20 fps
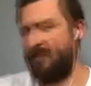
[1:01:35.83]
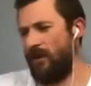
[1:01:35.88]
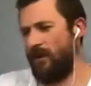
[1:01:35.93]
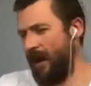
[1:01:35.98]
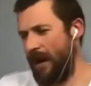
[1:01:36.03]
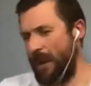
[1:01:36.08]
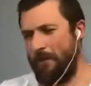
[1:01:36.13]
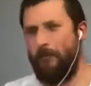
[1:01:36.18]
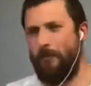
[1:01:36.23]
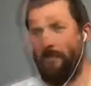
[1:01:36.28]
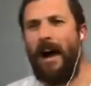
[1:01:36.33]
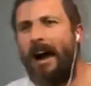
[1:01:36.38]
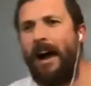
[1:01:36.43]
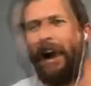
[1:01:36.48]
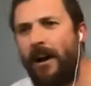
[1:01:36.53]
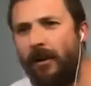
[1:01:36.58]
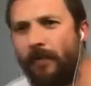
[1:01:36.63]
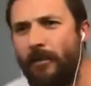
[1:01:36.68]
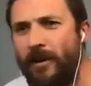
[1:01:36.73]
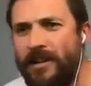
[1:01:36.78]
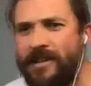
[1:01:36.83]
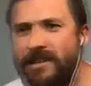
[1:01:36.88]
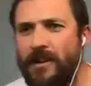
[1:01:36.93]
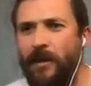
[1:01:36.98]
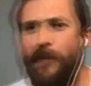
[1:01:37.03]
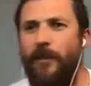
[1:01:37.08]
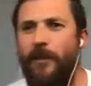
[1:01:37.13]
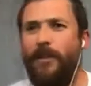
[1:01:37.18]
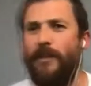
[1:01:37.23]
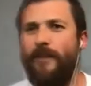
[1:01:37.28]
impaled
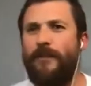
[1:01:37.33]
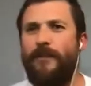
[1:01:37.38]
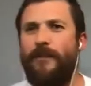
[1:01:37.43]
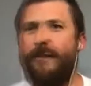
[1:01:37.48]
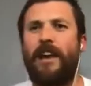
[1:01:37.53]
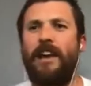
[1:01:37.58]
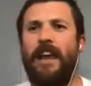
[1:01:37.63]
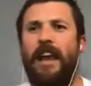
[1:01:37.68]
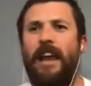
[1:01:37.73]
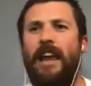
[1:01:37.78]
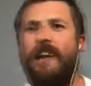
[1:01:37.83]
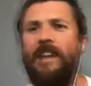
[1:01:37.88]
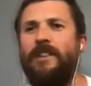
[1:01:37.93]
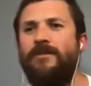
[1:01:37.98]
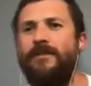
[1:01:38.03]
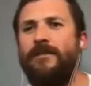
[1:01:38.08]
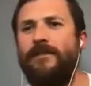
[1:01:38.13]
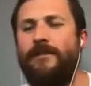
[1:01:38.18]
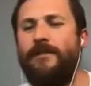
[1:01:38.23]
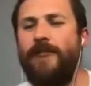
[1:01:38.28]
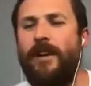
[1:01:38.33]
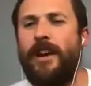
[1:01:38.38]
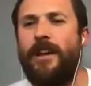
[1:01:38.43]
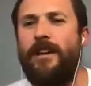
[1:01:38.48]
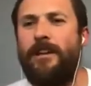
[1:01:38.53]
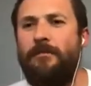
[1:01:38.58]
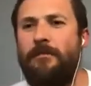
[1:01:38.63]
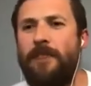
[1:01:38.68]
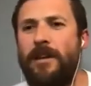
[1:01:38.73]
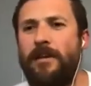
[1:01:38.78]
myself on the freaking end of a
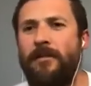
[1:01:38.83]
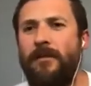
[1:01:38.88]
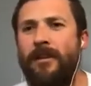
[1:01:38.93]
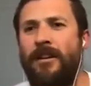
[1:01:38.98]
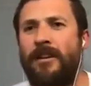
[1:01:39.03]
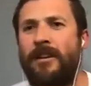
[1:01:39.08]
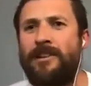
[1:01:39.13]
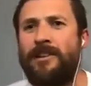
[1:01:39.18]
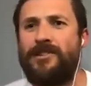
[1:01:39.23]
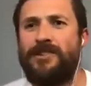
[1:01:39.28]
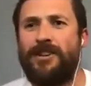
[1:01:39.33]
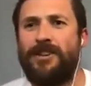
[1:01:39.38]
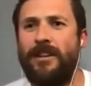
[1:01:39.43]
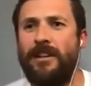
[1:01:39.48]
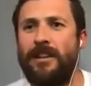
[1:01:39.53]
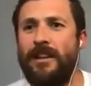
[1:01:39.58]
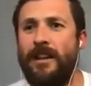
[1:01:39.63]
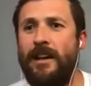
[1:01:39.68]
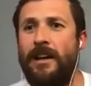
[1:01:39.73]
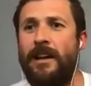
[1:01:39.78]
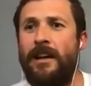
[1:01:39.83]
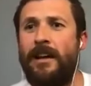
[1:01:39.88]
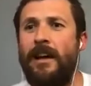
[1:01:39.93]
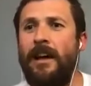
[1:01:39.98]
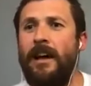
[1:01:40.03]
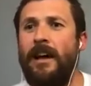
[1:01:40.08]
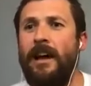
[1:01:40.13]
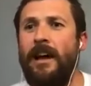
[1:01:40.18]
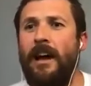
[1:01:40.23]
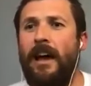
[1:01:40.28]
freaking minimi and shit like that,
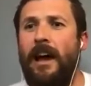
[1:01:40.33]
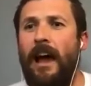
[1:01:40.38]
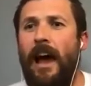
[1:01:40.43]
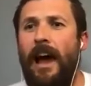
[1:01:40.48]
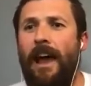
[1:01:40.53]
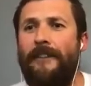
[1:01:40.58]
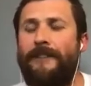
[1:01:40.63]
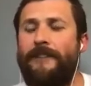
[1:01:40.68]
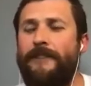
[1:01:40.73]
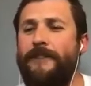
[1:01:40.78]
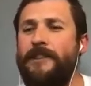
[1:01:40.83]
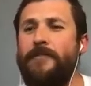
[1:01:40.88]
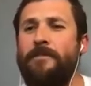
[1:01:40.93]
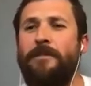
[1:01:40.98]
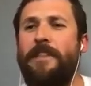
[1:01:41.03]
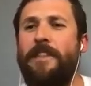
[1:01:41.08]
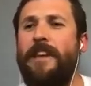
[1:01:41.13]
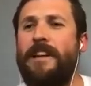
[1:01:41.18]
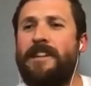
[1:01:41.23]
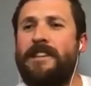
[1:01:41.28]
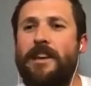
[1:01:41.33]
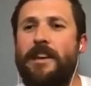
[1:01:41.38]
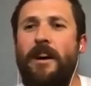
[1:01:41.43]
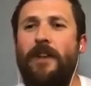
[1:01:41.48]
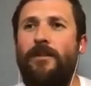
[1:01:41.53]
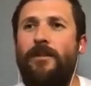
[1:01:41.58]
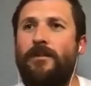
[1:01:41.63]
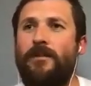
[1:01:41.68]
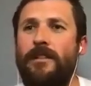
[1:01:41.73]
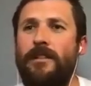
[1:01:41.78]
to be then
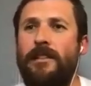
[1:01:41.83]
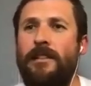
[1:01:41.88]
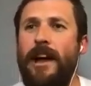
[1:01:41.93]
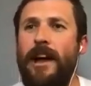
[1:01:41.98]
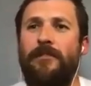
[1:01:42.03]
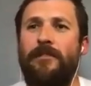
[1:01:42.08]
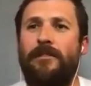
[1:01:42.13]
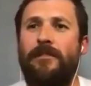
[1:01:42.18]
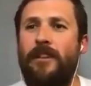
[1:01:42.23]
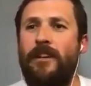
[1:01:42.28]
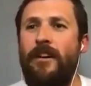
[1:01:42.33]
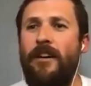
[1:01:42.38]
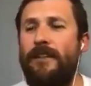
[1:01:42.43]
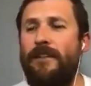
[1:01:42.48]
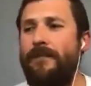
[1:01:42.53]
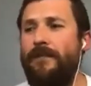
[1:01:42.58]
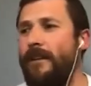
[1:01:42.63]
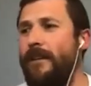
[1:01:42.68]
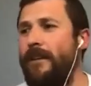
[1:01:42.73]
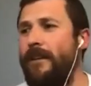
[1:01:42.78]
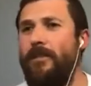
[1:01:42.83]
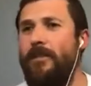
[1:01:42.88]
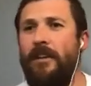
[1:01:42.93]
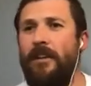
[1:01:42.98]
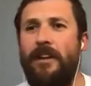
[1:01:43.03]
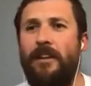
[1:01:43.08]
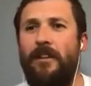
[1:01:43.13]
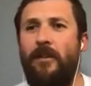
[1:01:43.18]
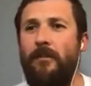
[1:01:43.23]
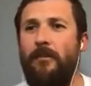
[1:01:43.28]
told later in life
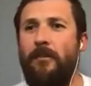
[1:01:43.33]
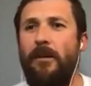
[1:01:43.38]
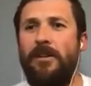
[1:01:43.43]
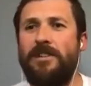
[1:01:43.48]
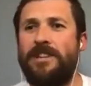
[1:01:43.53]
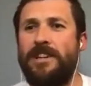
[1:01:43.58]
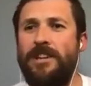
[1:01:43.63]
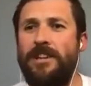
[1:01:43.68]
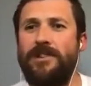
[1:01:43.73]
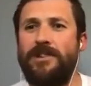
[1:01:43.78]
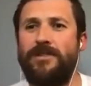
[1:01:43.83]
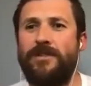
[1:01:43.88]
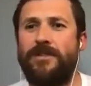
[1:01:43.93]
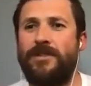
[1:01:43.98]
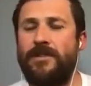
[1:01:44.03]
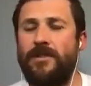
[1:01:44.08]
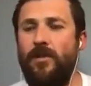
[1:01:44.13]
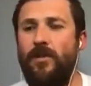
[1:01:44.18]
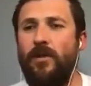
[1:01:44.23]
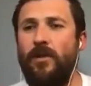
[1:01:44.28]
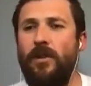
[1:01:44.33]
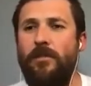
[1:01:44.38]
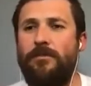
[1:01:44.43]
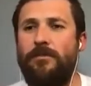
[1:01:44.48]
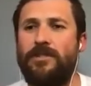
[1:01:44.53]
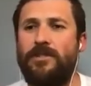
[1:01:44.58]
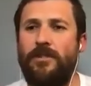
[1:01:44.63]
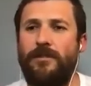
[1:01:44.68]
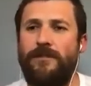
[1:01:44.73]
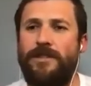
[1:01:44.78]
that most injuries are all going to
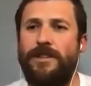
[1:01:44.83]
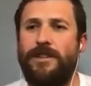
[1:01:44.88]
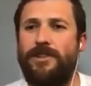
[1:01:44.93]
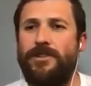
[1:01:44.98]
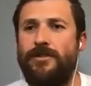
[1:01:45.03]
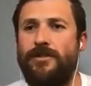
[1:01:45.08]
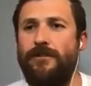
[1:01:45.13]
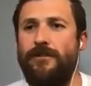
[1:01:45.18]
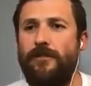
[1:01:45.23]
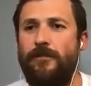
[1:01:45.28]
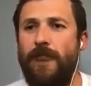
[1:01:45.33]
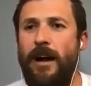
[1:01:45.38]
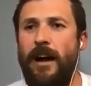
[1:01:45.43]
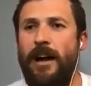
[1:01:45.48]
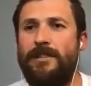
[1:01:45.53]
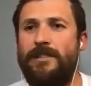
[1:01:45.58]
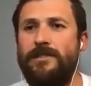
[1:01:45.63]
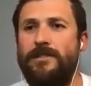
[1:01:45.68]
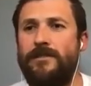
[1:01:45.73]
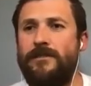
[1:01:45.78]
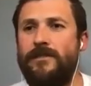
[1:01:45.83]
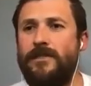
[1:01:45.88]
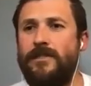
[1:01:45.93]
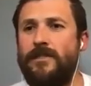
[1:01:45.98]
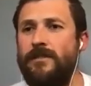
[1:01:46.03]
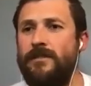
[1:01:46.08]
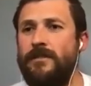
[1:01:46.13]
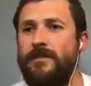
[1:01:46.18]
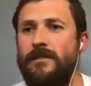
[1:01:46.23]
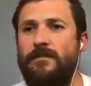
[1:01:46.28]
be soft tissue from hard
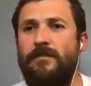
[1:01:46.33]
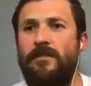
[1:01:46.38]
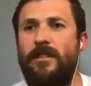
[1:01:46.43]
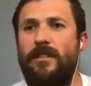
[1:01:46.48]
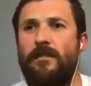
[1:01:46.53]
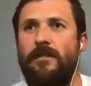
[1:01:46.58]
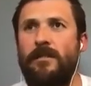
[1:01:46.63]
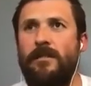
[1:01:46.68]
surfaces. I'm like,